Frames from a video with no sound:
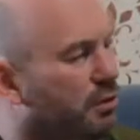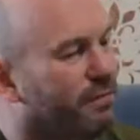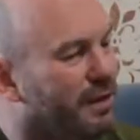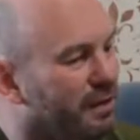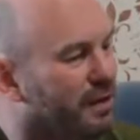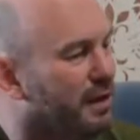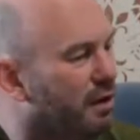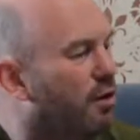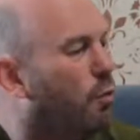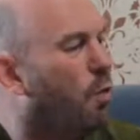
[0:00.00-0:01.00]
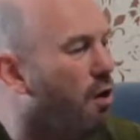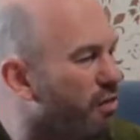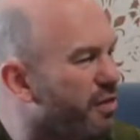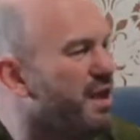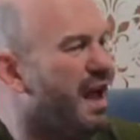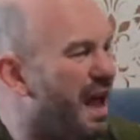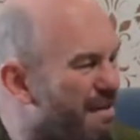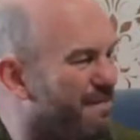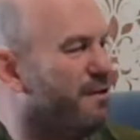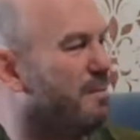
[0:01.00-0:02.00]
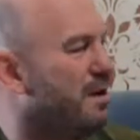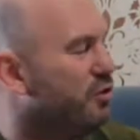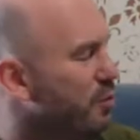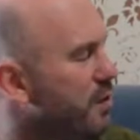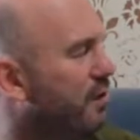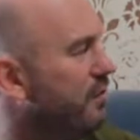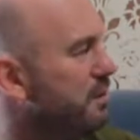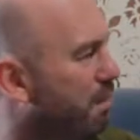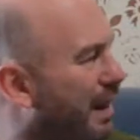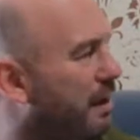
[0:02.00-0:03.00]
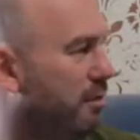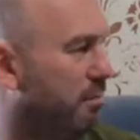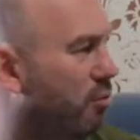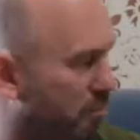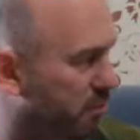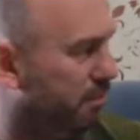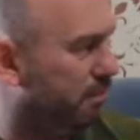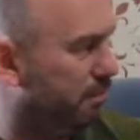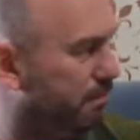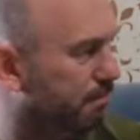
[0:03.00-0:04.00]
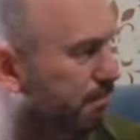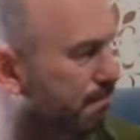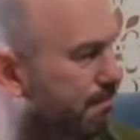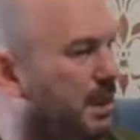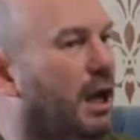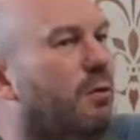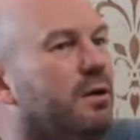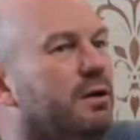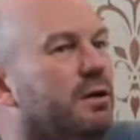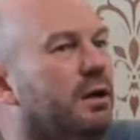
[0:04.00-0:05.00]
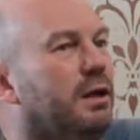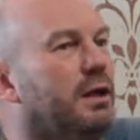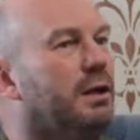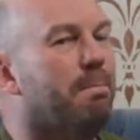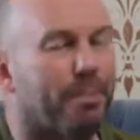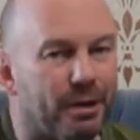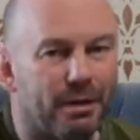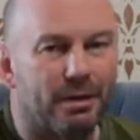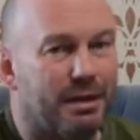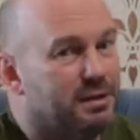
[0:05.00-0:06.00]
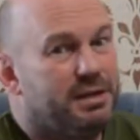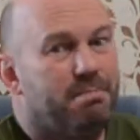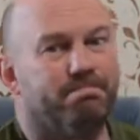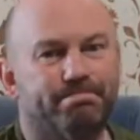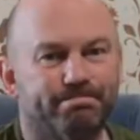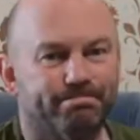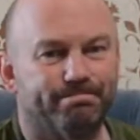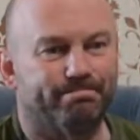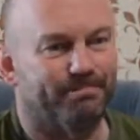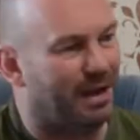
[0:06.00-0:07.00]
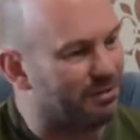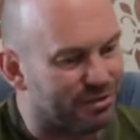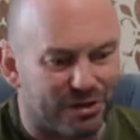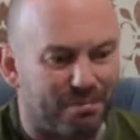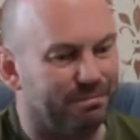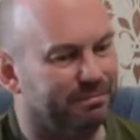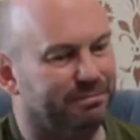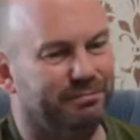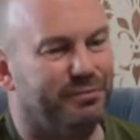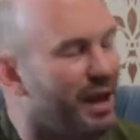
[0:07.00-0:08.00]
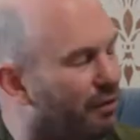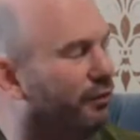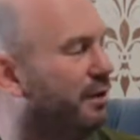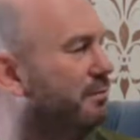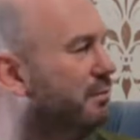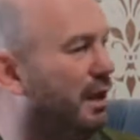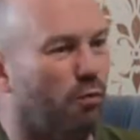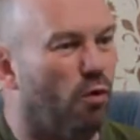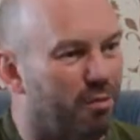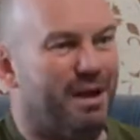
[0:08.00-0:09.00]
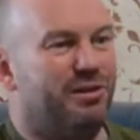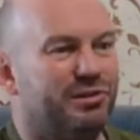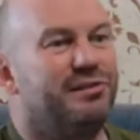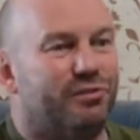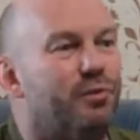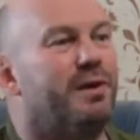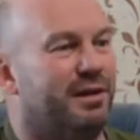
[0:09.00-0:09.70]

You've hit the what the f am I doing on this planet moment." And I went, "Yep, that's it. That's it. Nailed it. Like, what am I actually doing